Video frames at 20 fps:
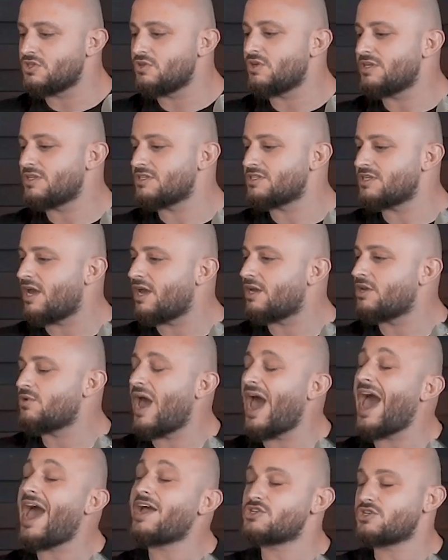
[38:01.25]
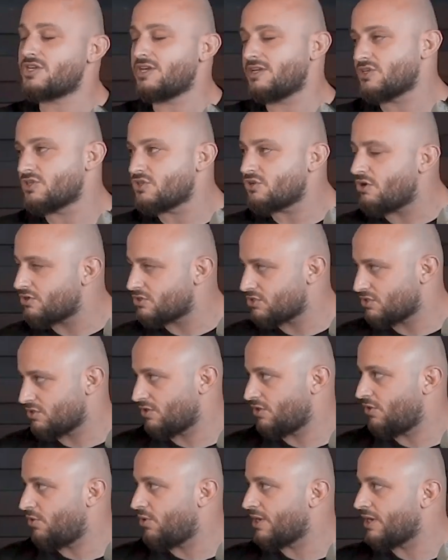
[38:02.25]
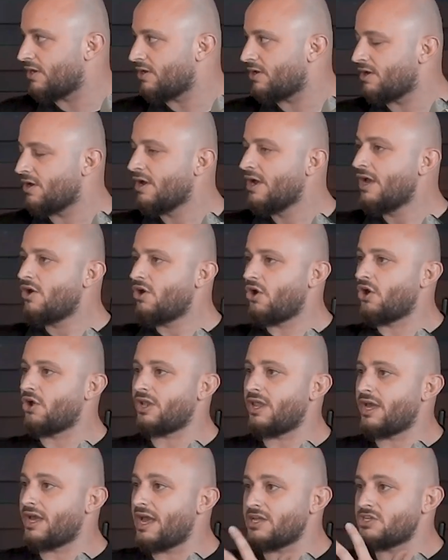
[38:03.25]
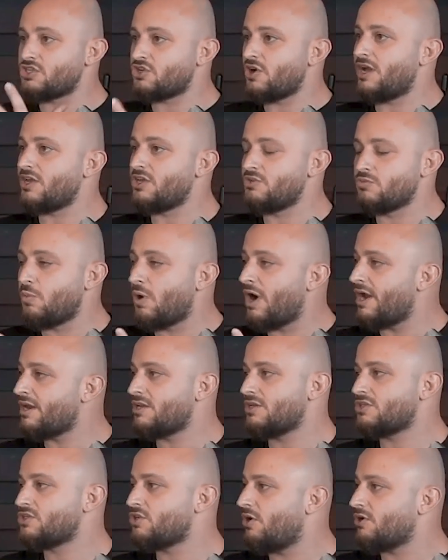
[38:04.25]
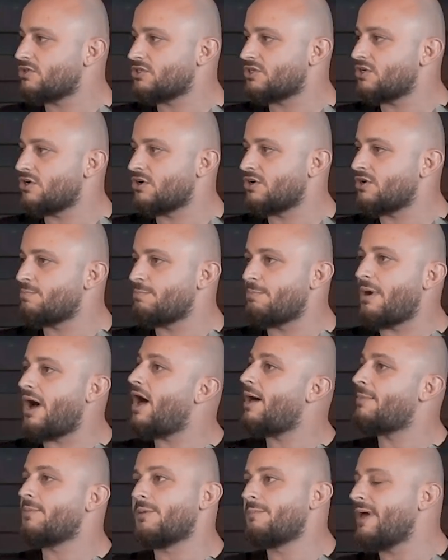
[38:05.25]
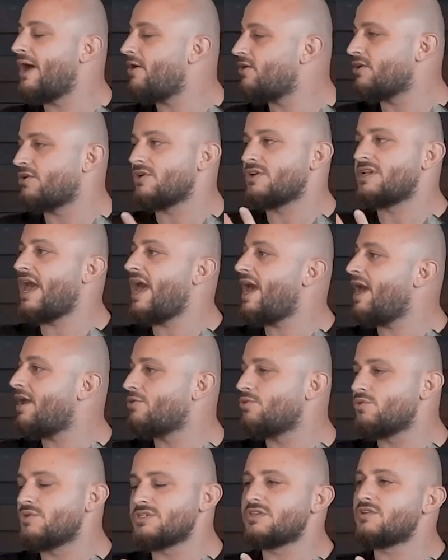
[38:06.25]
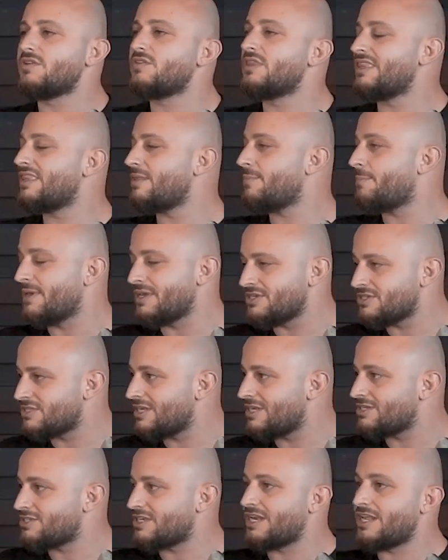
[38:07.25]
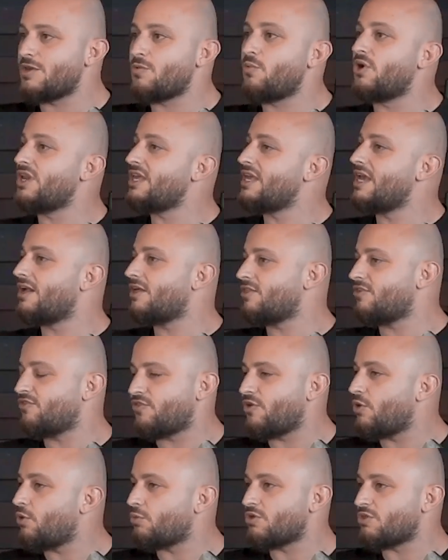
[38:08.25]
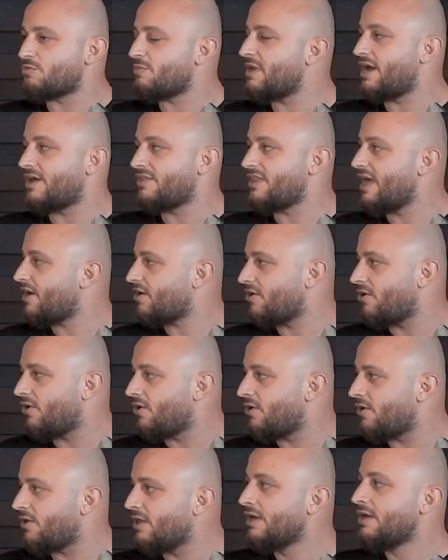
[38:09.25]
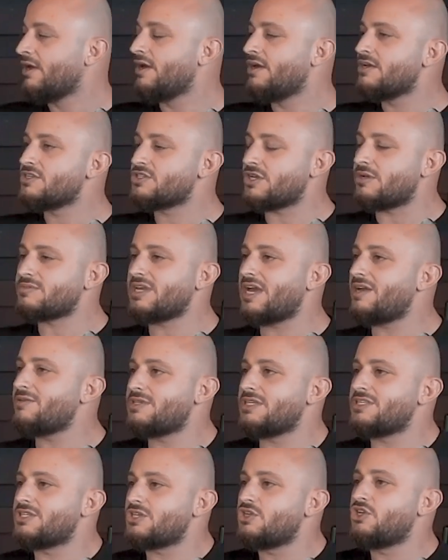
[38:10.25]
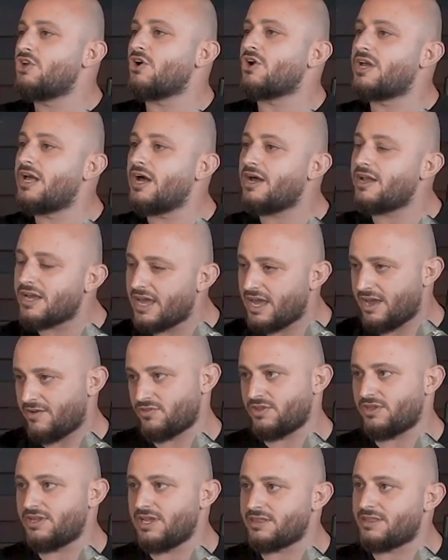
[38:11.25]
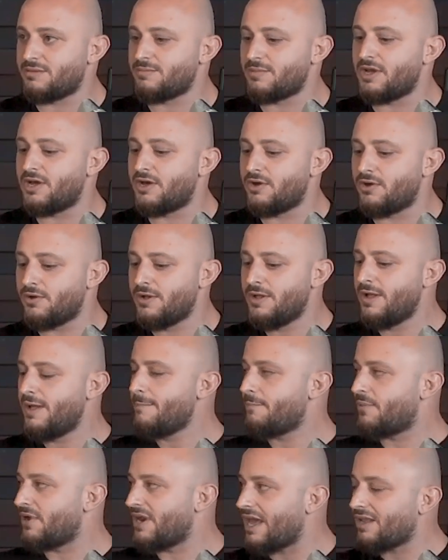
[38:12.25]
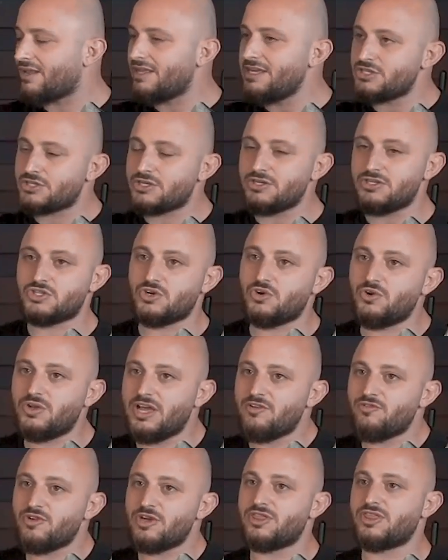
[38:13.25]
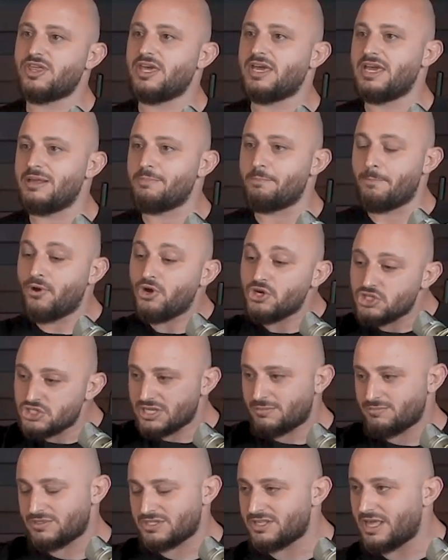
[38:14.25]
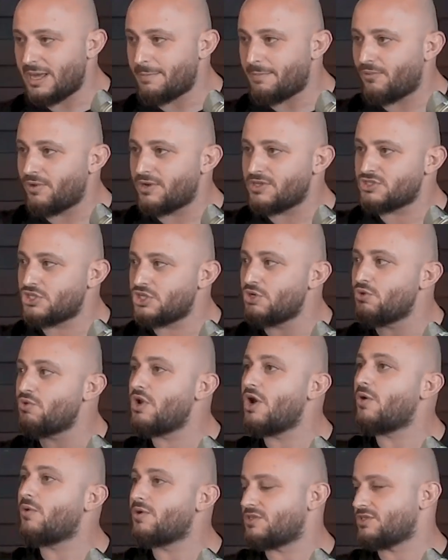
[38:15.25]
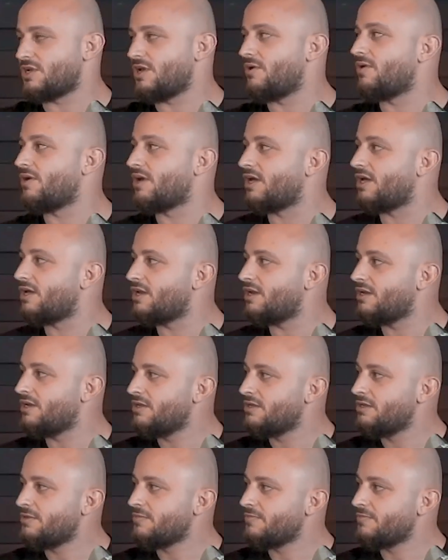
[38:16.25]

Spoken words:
you because you didn't sign, you actually have to talk to your lawyer, or like you wanted to talk to your mom about it or dad who was in the business and he wouldn't get on the phone with me on that call. Sometimes you're gonna have to let them go, but at least control everything and push them to that point so you know what's going on.